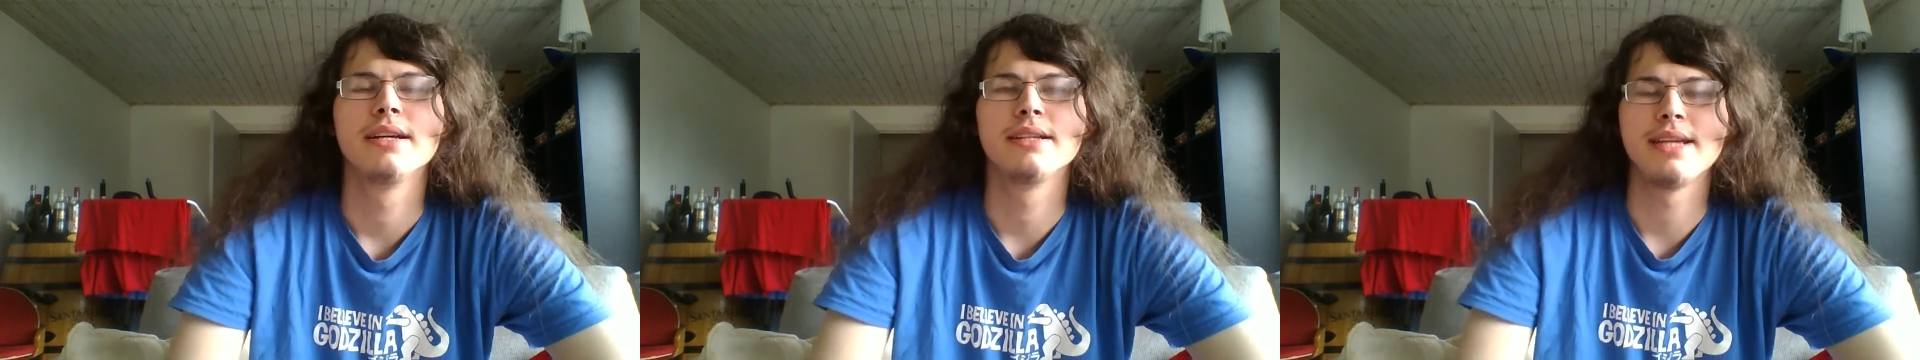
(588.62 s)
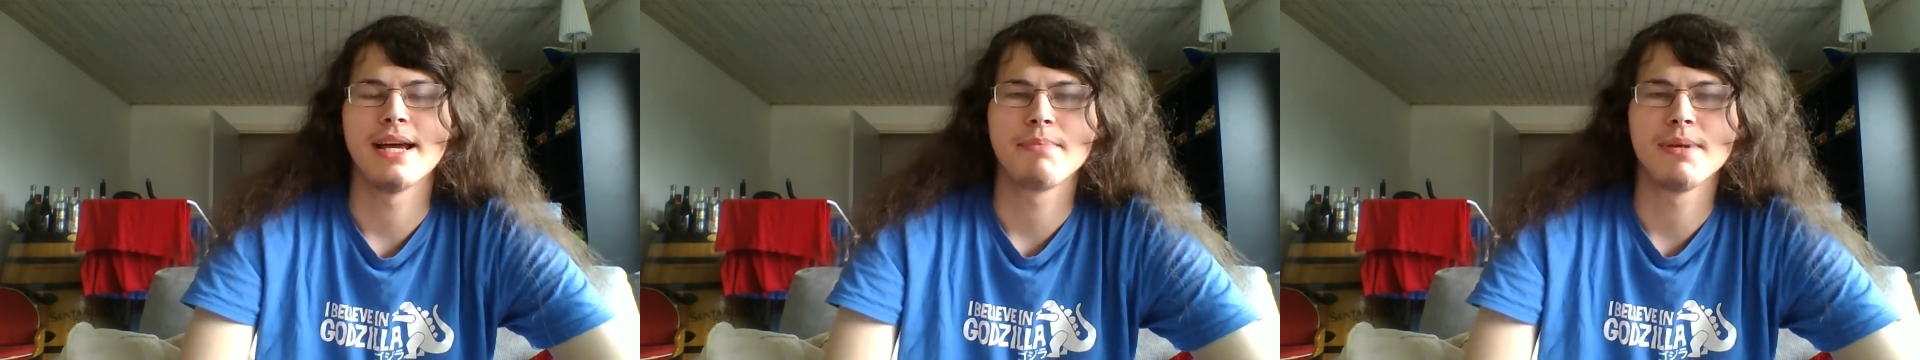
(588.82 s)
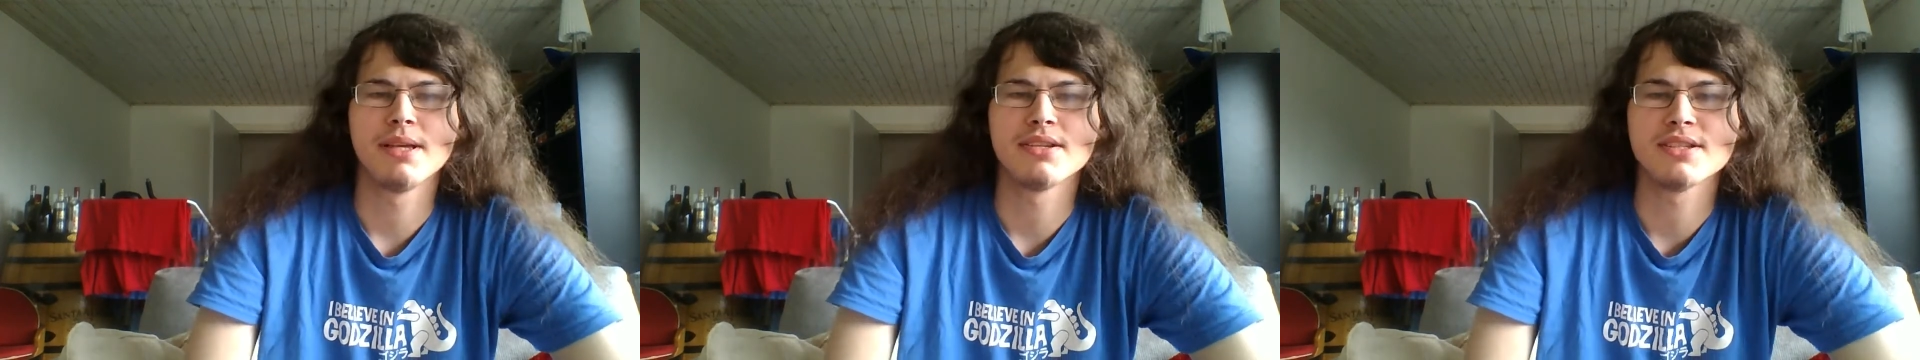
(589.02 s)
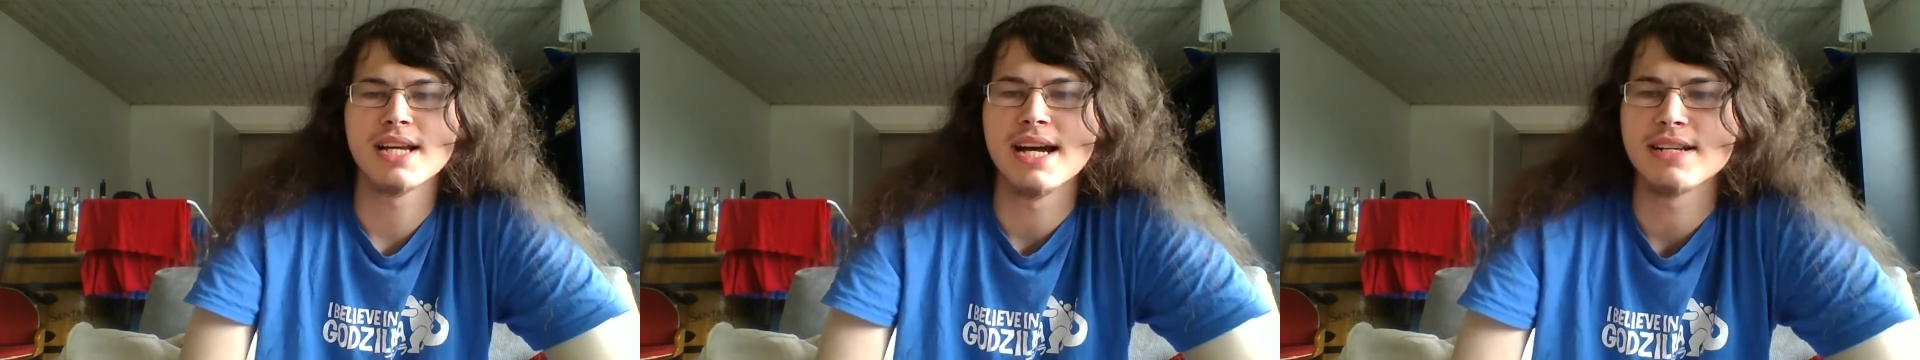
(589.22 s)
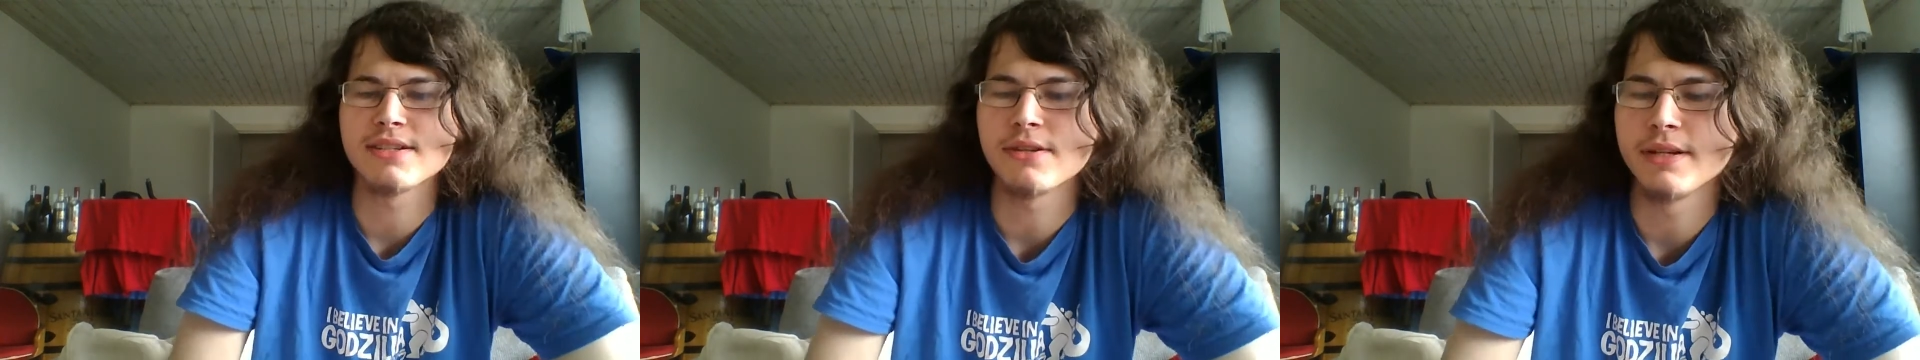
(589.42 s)
Yeah, Bill
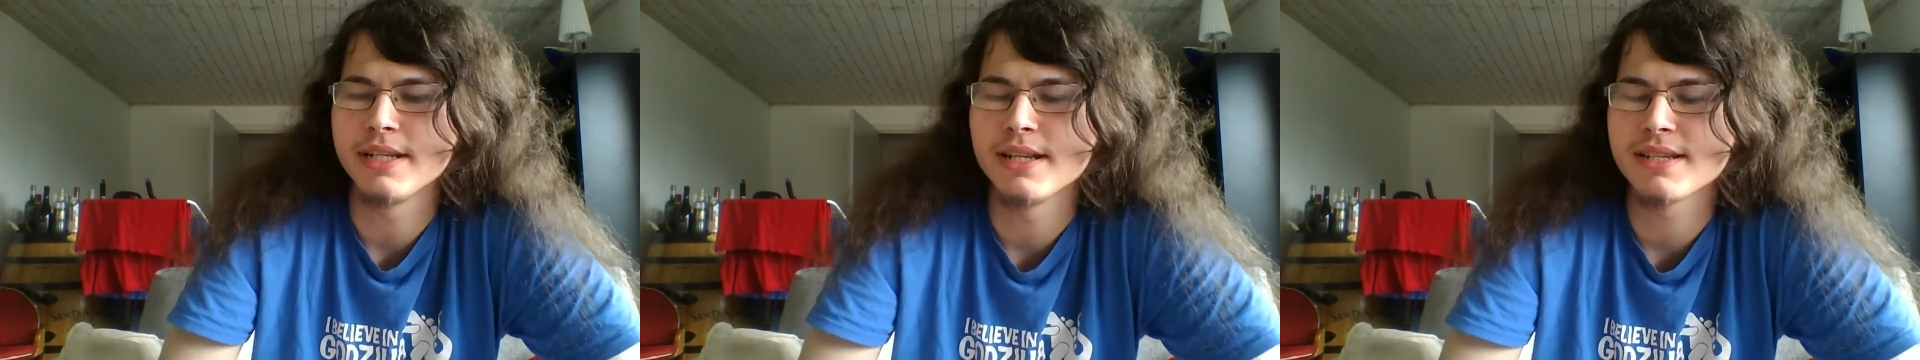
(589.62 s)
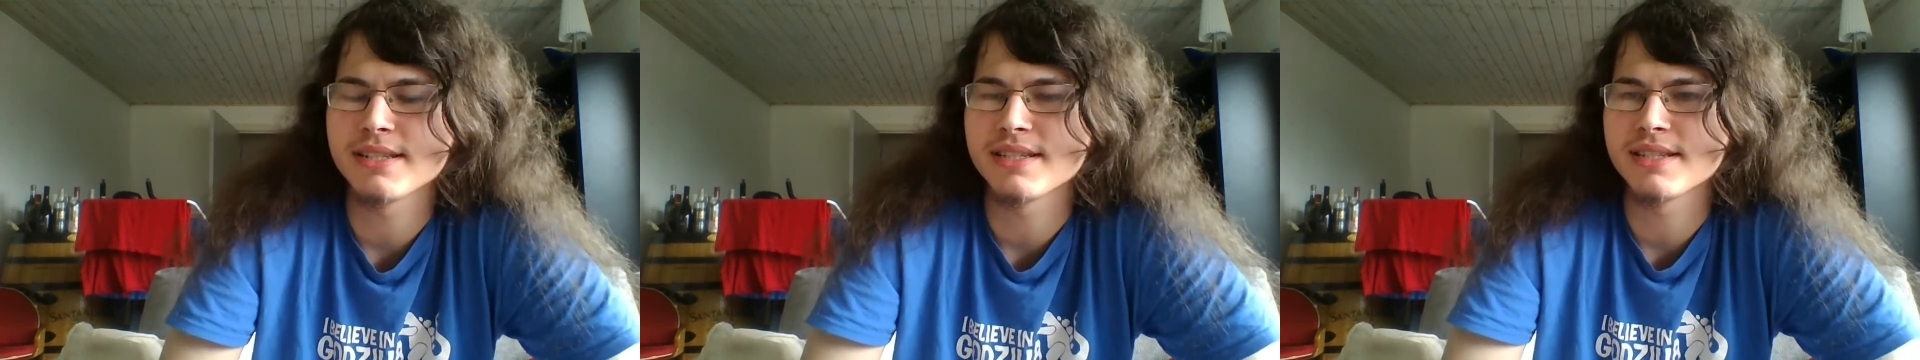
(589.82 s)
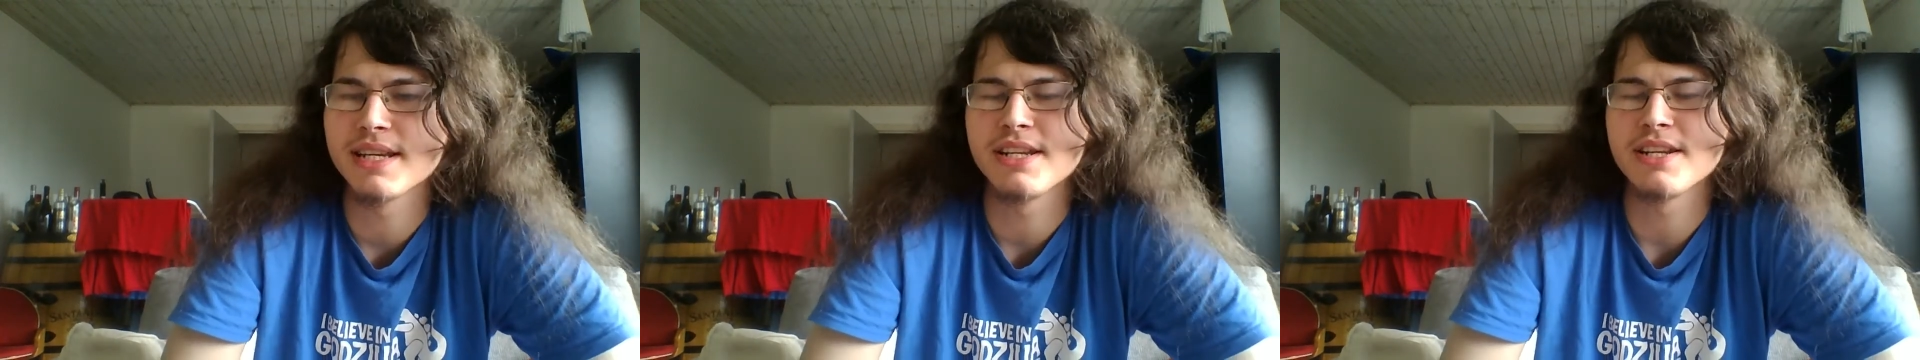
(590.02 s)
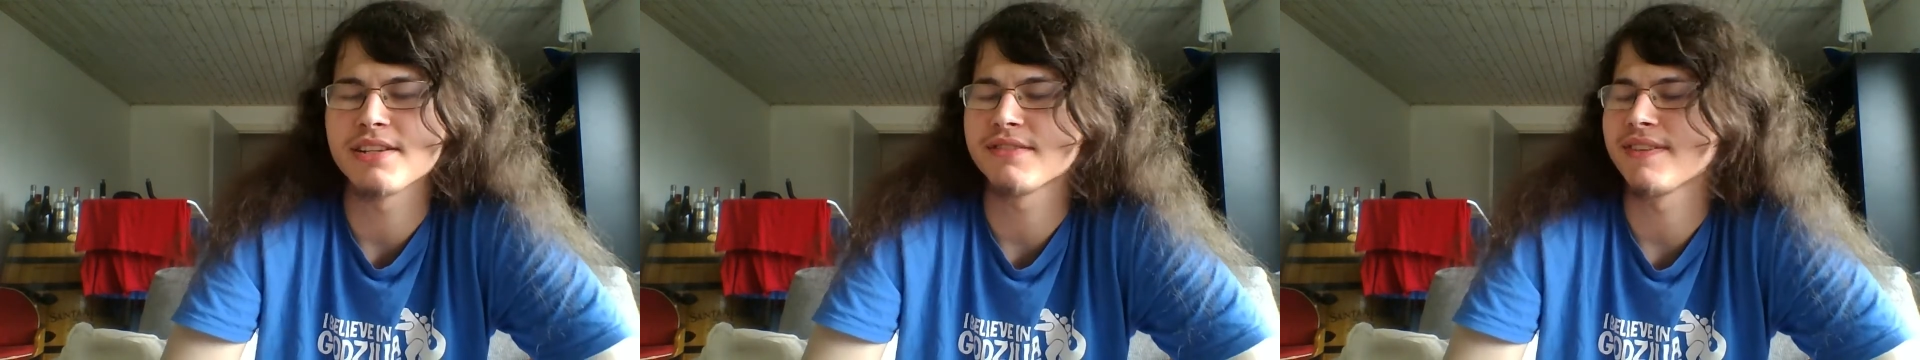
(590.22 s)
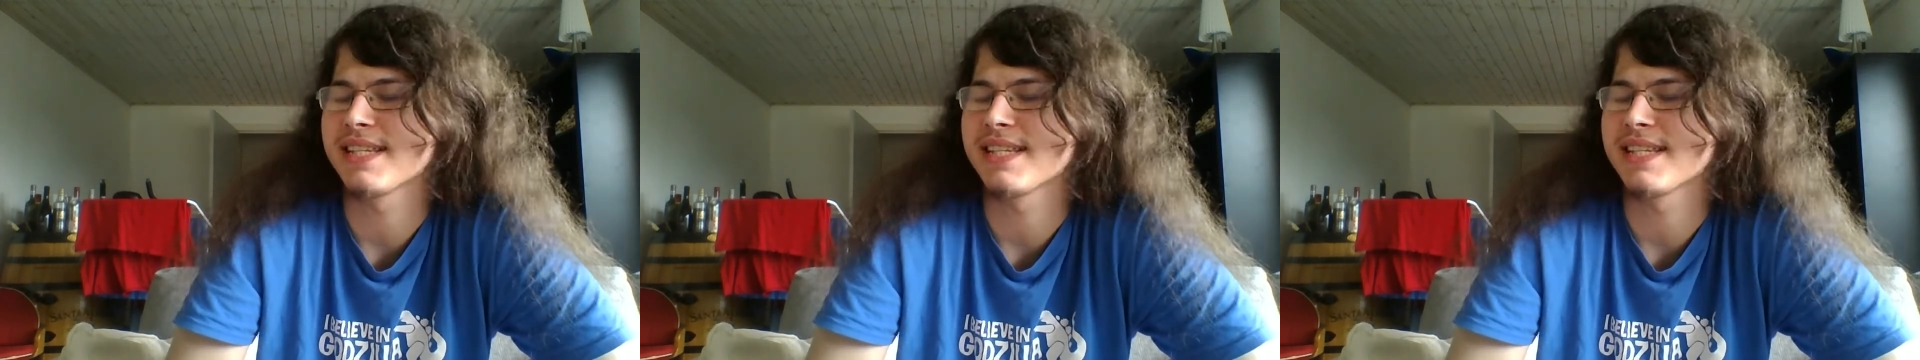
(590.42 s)
Skarsgård. He does